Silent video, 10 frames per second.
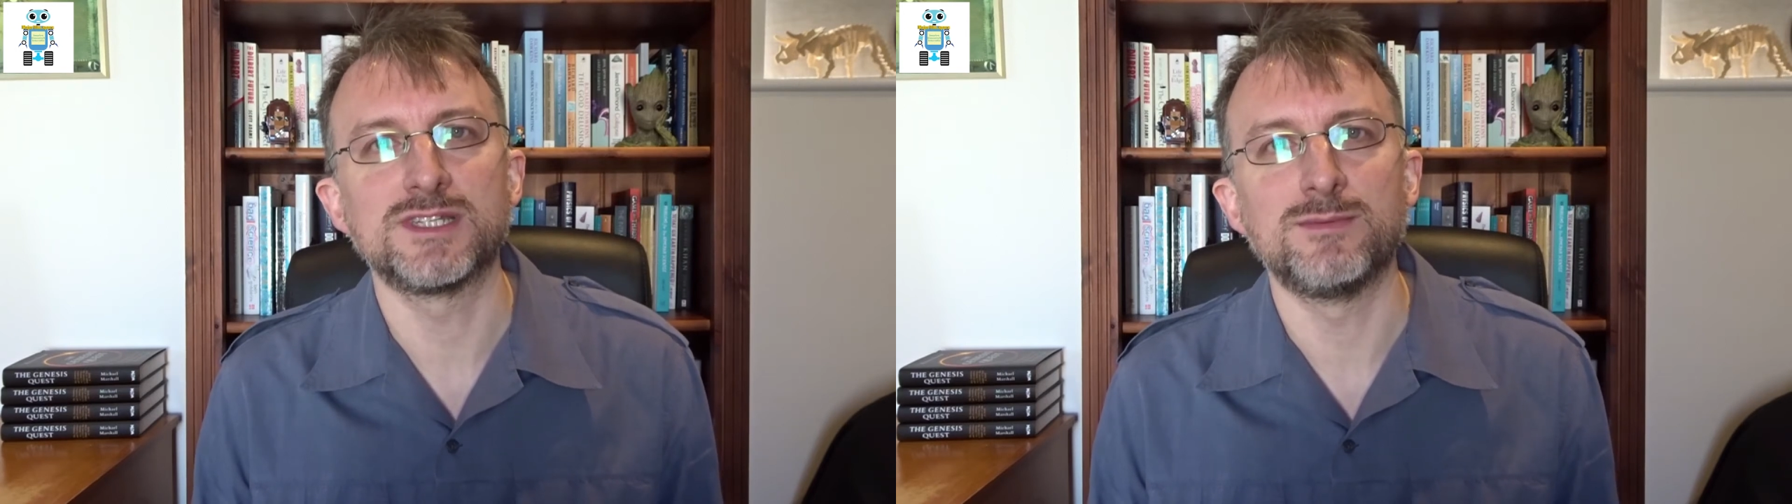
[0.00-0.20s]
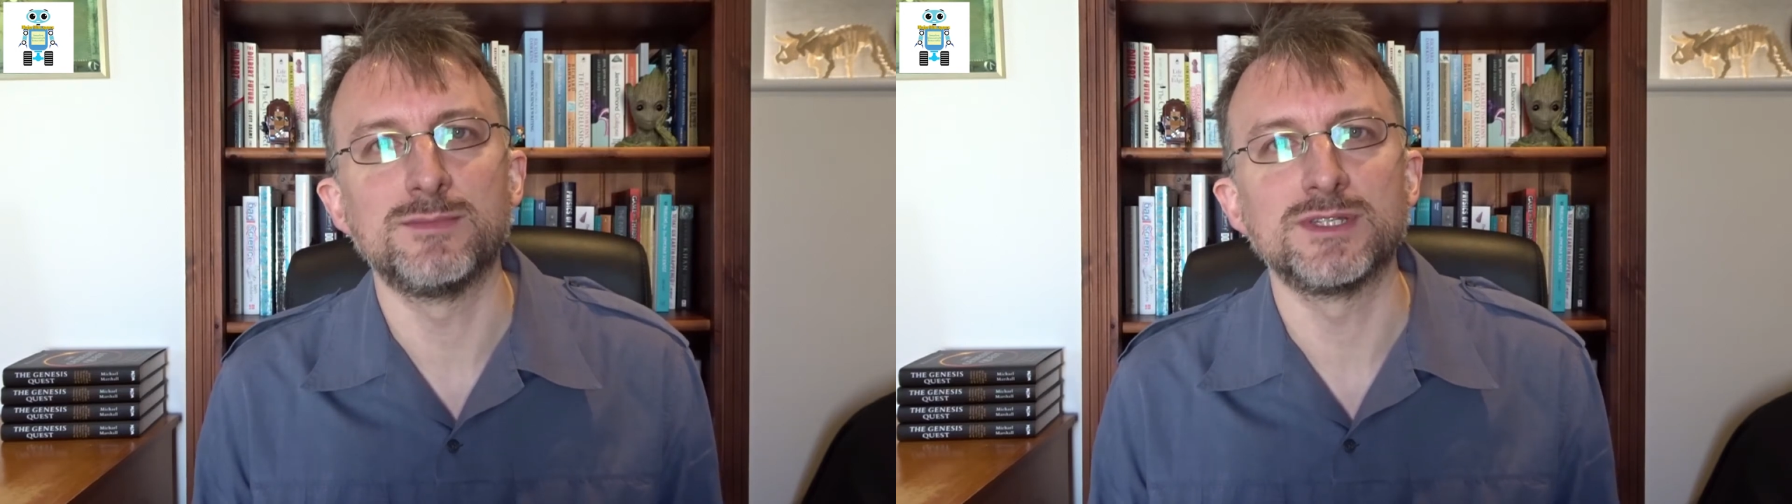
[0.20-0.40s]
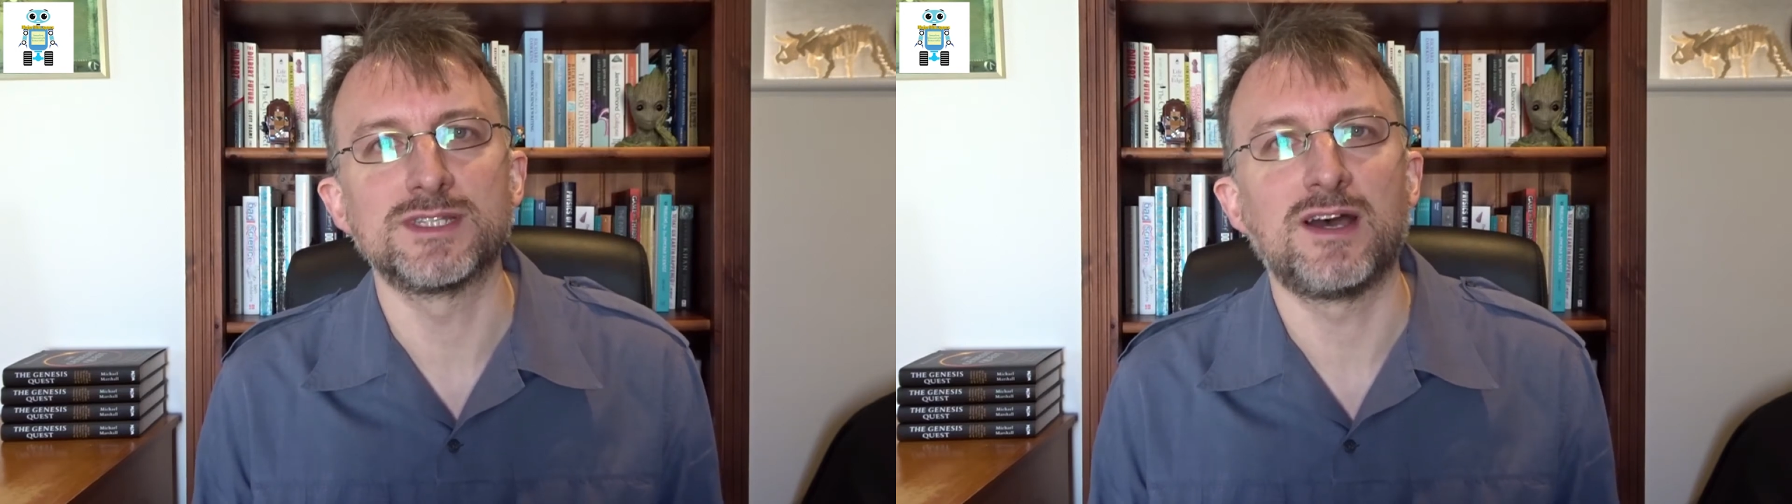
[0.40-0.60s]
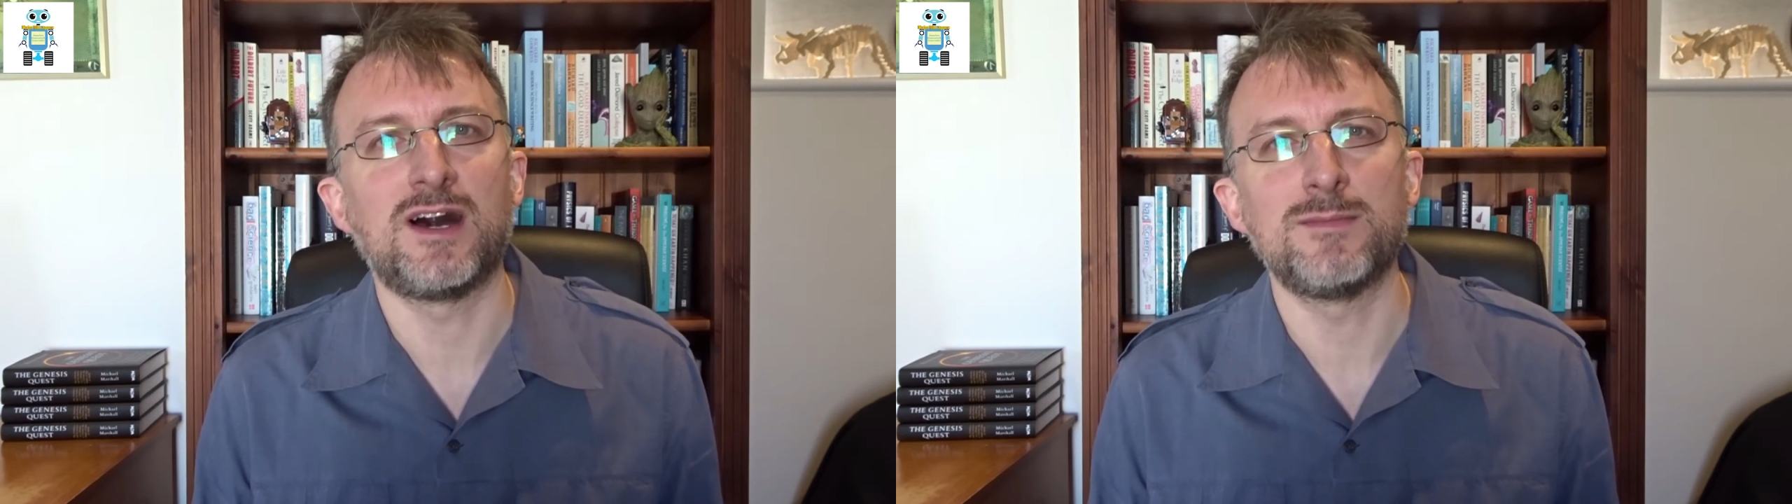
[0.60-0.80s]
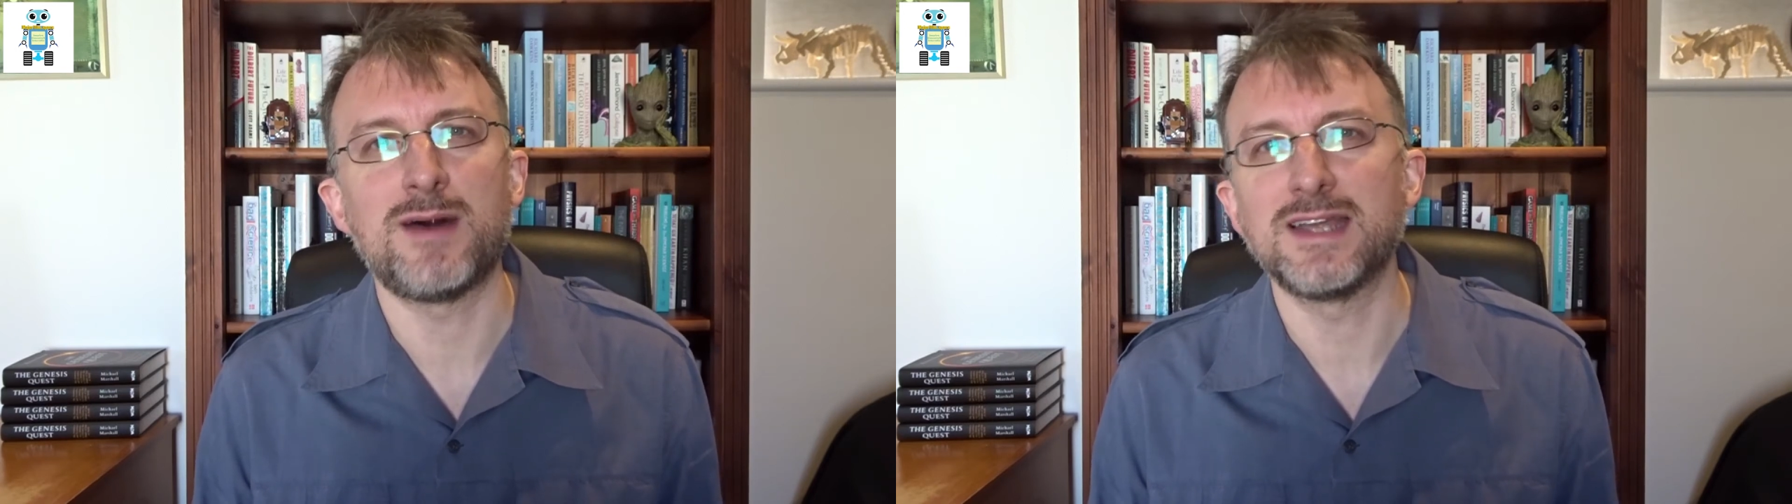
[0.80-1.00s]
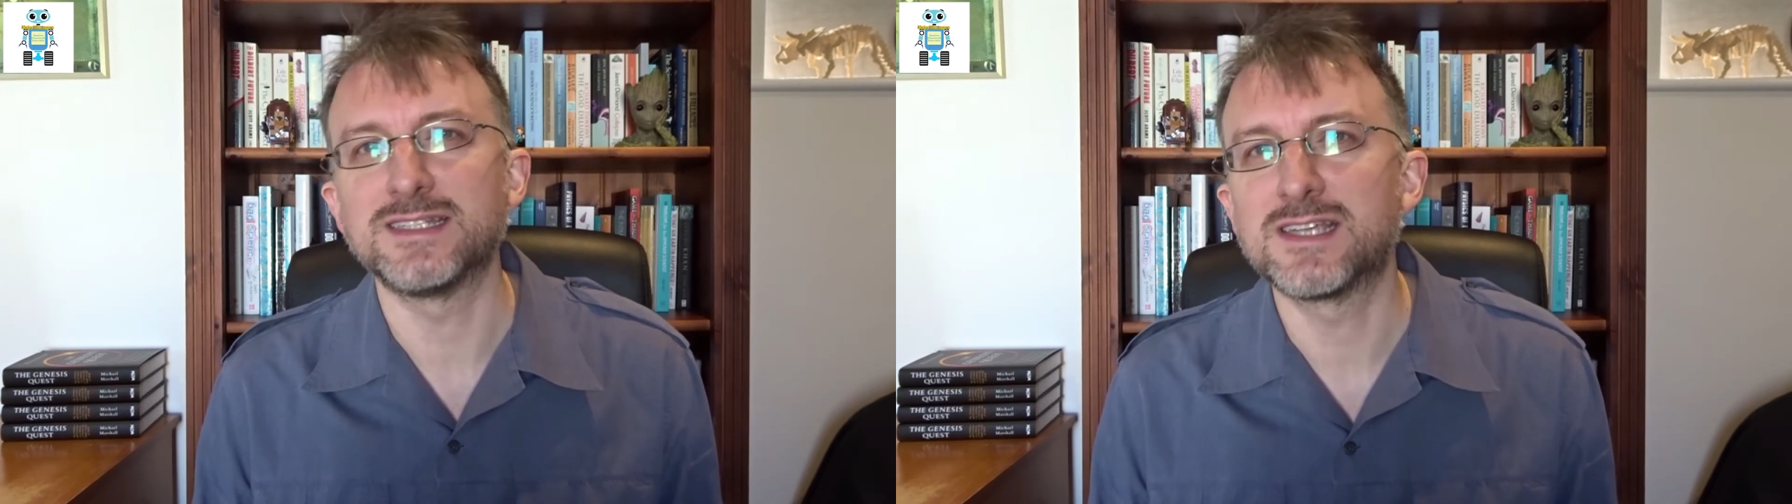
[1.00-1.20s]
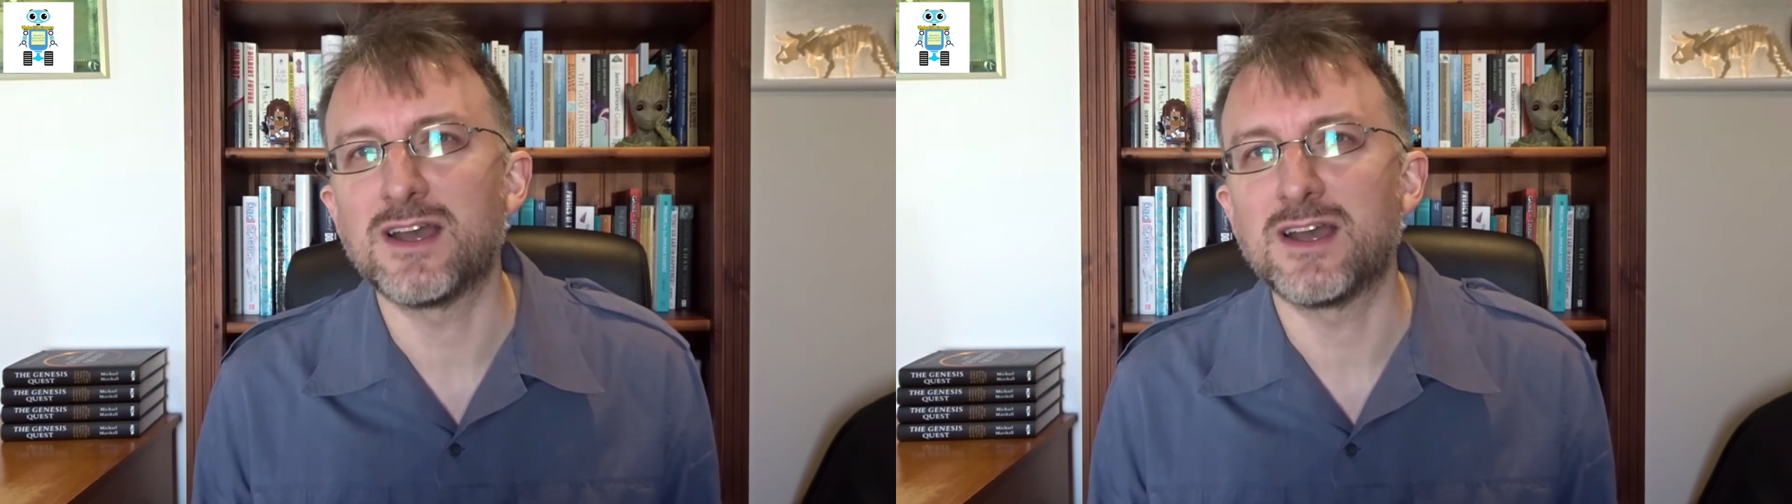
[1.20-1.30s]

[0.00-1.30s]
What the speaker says: numbers that our minds